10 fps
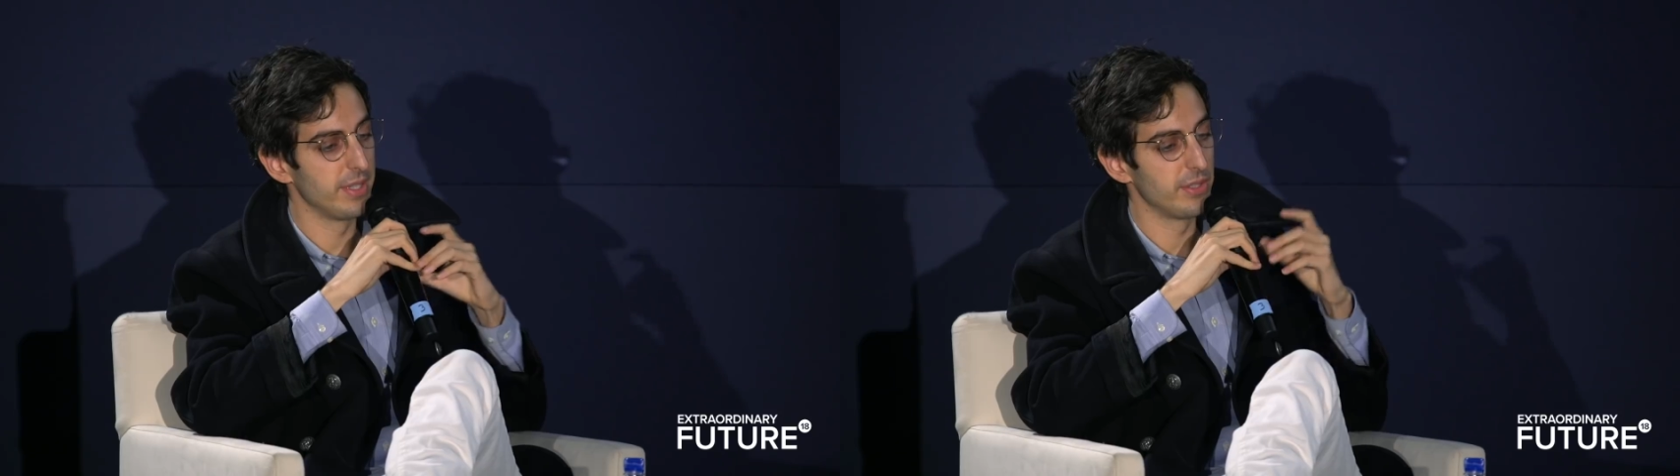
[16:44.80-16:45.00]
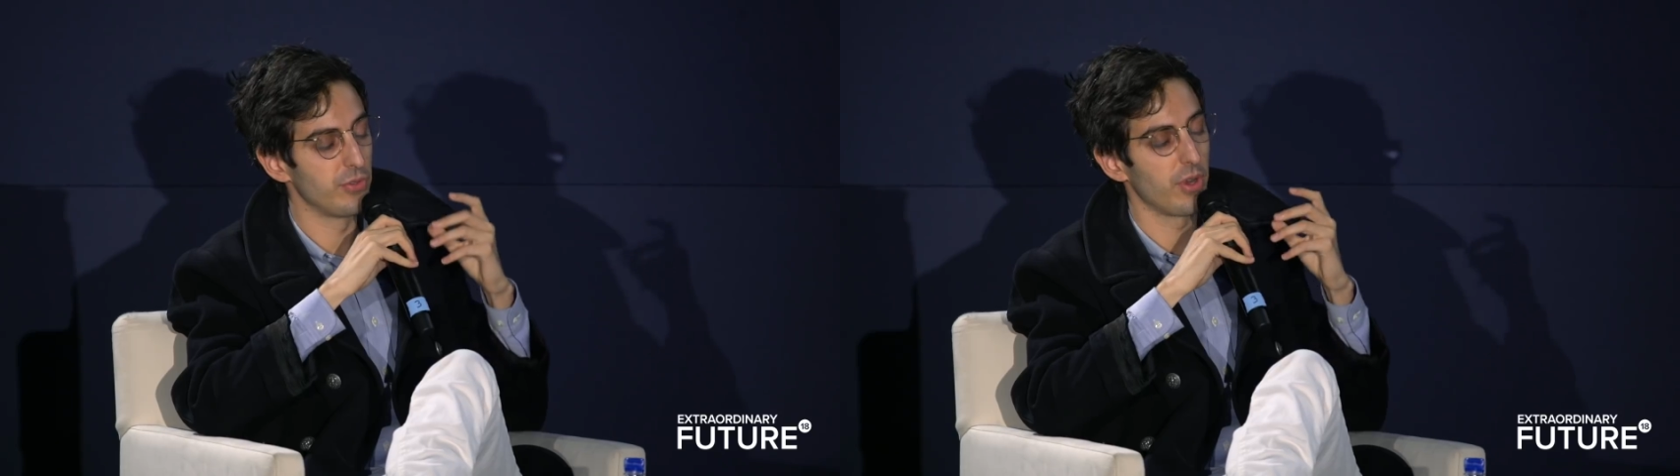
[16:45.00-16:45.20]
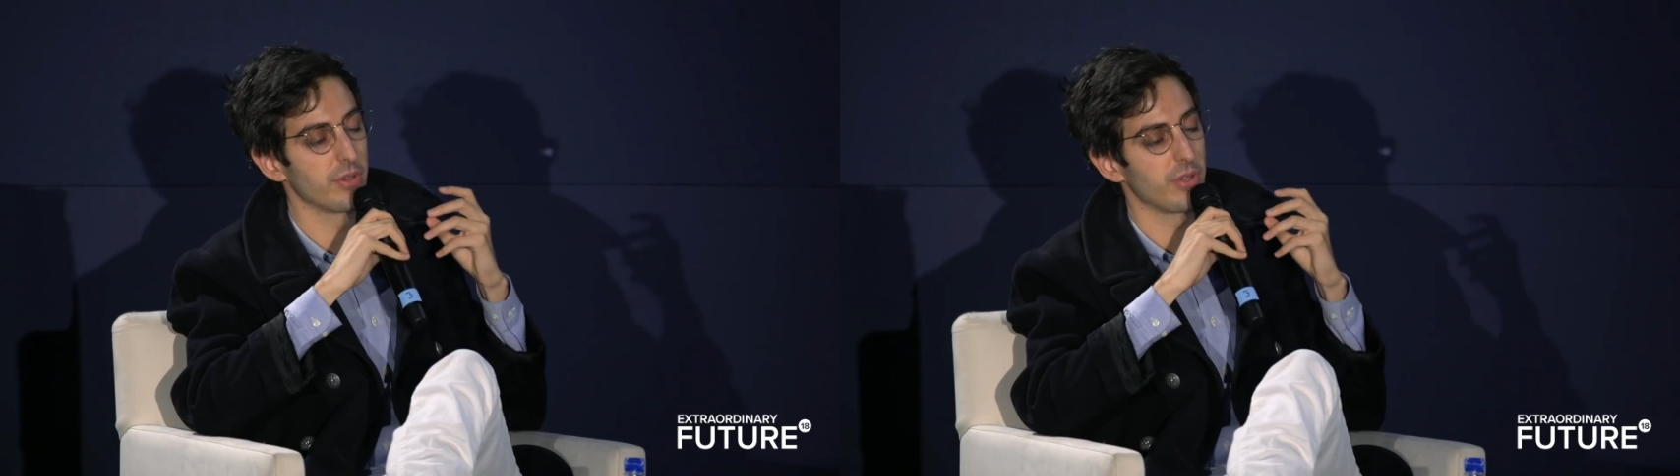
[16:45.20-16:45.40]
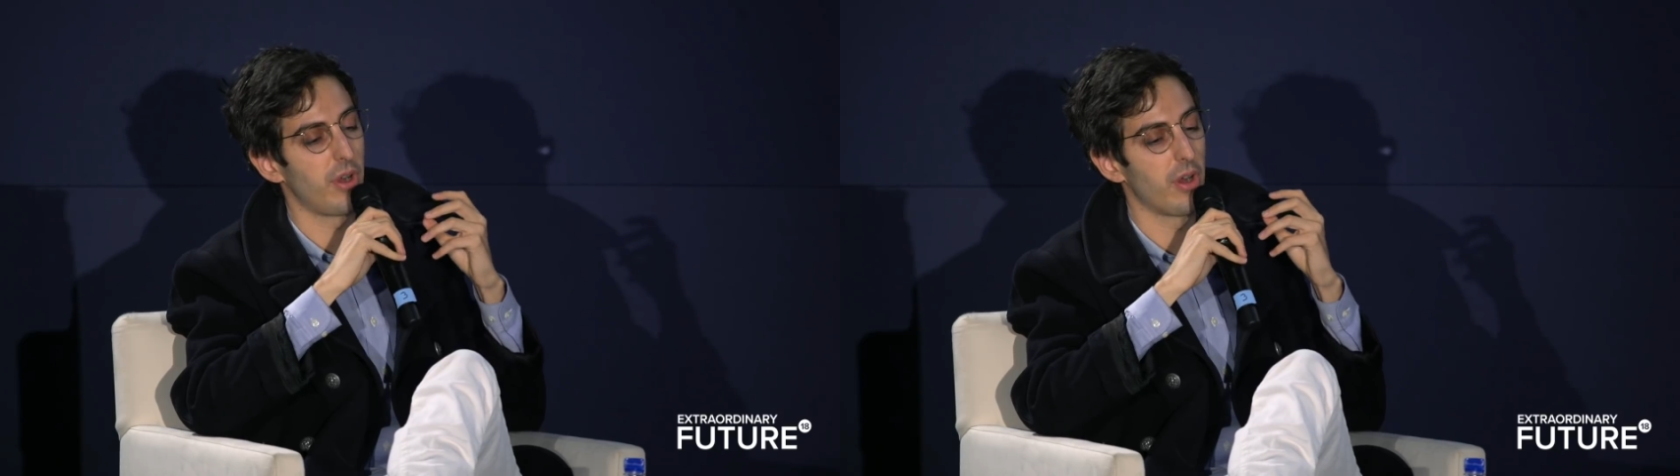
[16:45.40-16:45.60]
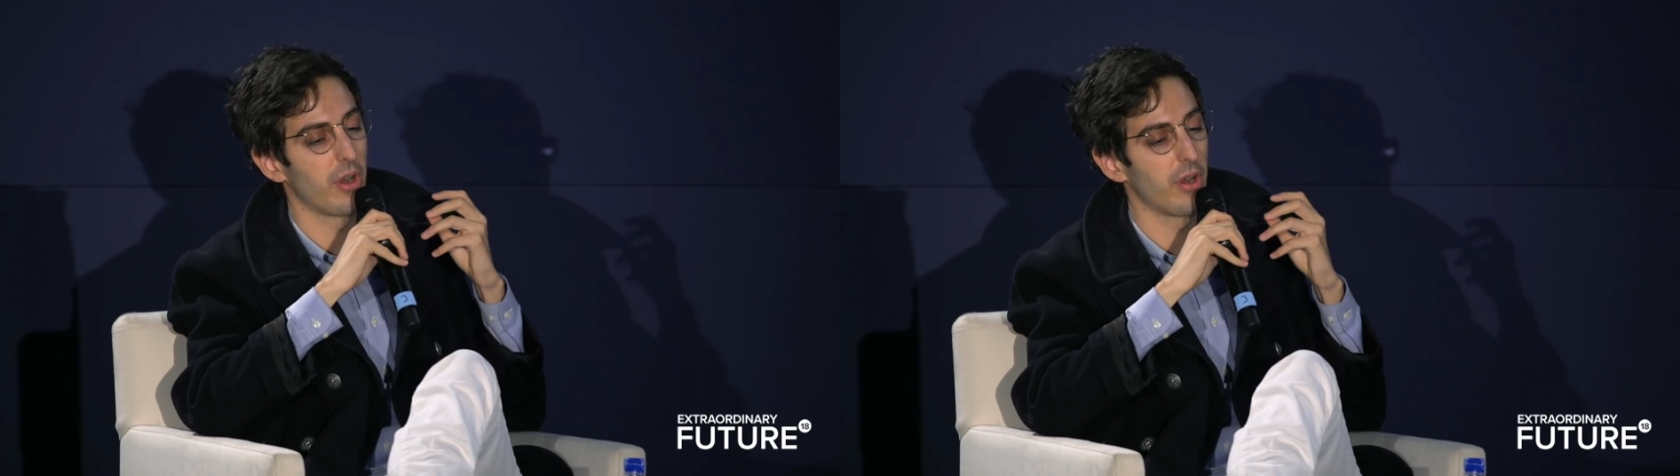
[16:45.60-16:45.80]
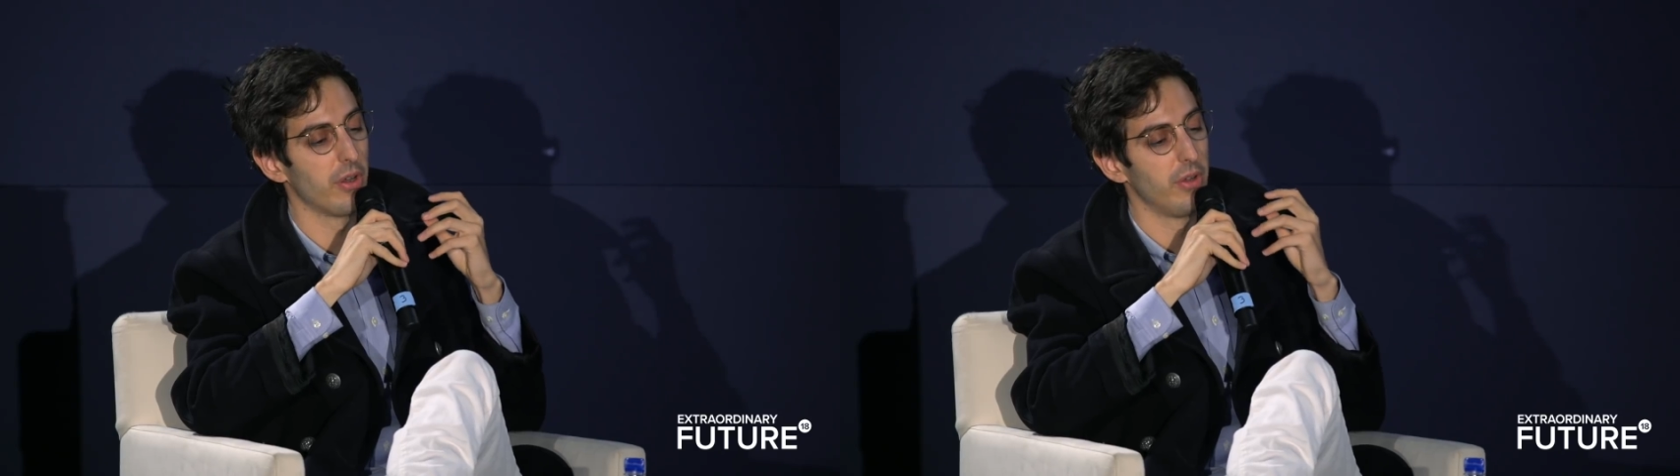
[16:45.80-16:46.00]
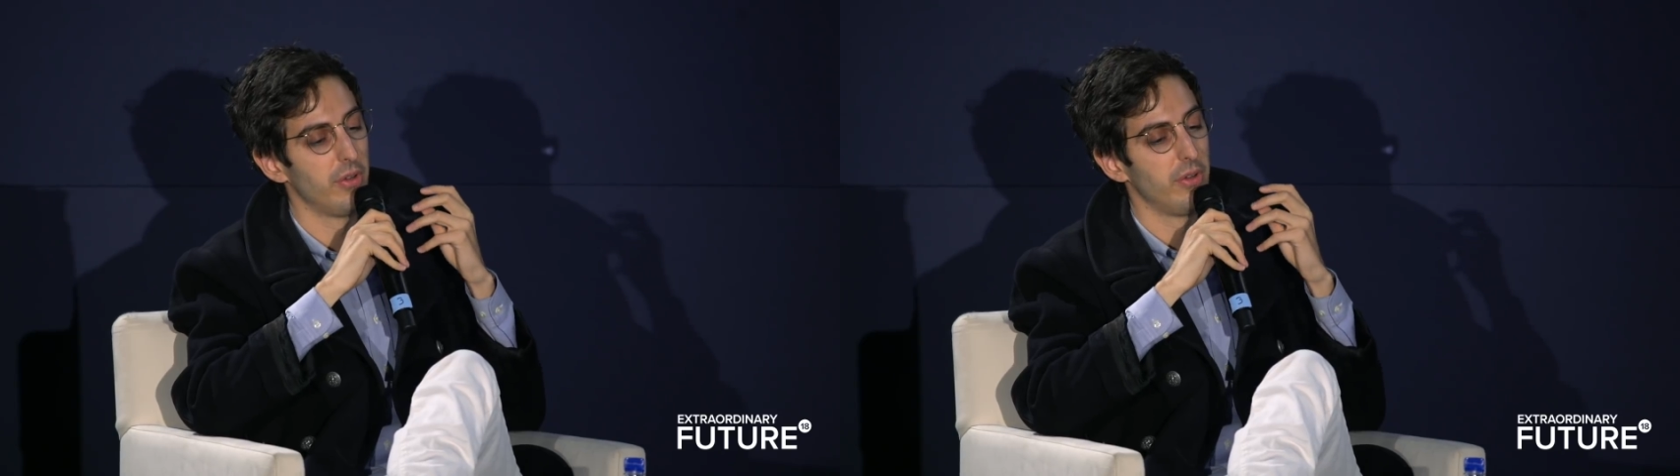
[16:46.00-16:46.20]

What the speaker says: these drugs are